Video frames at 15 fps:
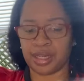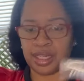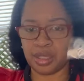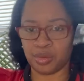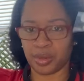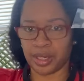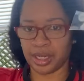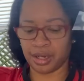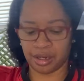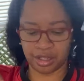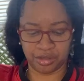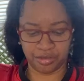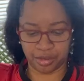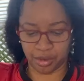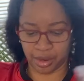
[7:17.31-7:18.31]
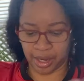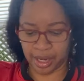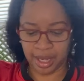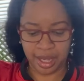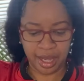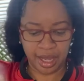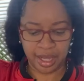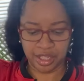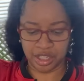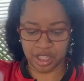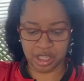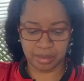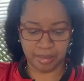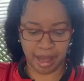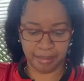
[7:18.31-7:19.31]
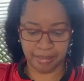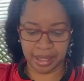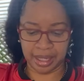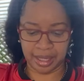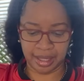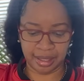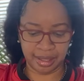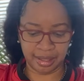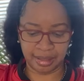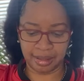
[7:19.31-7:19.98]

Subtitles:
This one here is for just my biz.